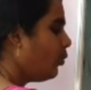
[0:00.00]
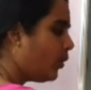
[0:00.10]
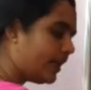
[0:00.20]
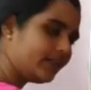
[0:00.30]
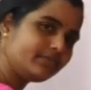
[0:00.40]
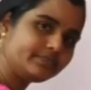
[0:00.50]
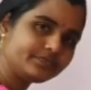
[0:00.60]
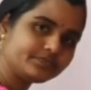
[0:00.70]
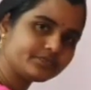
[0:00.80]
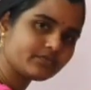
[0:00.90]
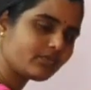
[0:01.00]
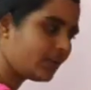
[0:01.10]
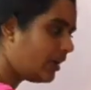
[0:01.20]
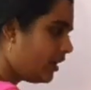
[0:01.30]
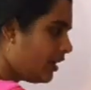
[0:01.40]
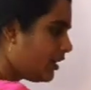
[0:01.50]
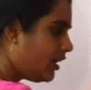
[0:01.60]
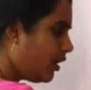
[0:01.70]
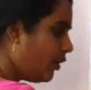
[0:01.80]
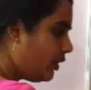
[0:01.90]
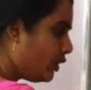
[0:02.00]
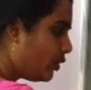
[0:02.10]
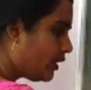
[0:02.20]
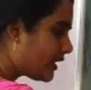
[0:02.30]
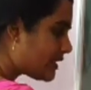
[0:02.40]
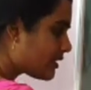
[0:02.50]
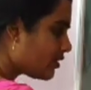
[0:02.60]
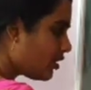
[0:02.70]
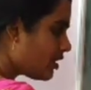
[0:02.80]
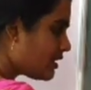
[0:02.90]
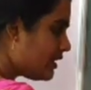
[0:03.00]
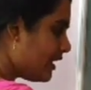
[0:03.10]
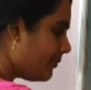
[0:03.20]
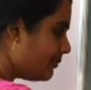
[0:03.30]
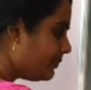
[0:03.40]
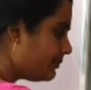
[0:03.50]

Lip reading: 1. Now you crisscross them.